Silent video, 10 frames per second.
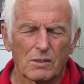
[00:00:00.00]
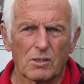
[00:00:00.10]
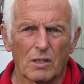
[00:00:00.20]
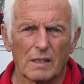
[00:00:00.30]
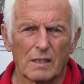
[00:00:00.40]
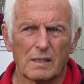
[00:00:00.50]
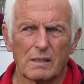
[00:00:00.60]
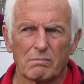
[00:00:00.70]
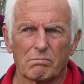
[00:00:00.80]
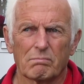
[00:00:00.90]
July
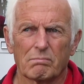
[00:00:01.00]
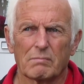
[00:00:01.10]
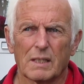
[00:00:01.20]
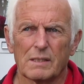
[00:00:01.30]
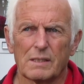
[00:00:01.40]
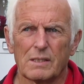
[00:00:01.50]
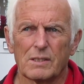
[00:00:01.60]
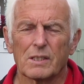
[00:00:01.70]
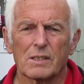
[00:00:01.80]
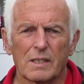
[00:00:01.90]

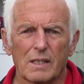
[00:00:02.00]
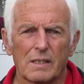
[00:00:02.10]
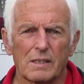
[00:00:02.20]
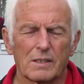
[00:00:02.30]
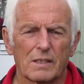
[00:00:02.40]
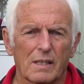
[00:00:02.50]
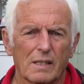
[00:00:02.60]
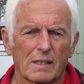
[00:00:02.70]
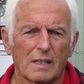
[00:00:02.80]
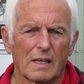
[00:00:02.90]
1968,
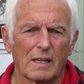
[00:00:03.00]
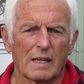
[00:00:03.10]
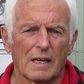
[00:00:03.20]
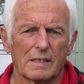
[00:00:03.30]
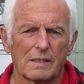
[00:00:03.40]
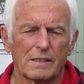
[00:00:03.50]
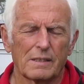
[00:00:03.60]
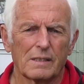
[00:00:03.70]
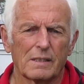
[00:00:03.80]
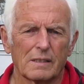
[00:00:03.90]
and
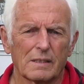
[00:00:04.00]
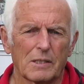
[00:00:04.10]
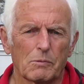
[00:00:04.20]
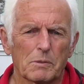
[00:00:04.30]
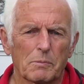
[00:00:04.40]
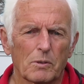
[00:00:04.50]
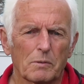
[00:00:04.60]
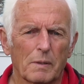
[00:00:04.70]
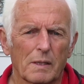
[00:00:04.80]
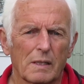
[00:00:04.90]
it was
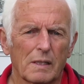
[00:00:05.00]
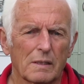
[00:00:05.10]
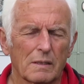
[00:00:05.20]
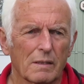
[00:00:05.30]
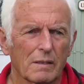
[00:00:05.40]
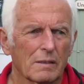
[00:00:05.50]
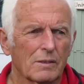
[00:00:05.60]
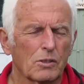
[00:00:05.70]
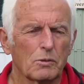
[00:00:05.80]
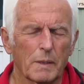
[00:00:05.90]
bought by
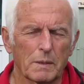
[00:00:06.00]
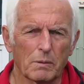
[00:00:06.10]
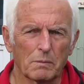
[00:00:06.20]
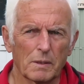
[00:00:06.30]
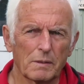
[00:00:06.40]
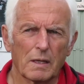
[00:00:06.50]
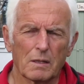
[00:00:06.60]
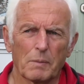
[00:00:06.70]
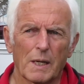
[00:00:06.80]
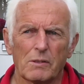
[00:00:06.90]
2 people,
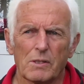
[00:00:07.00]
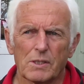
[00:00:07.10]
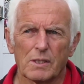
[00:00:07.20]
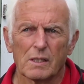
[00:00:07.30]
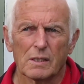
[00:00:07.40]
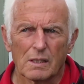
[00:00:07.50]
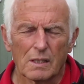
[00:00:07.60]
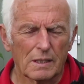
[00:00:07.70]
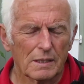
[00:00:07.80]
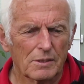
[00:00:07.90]
Monica Parrish
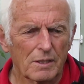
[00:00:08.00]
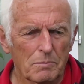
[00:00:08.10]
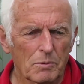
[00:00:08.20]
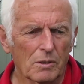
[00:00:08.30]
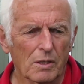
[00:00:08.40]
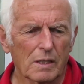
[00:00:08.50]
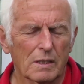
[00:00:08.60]
and Anthony Brooke,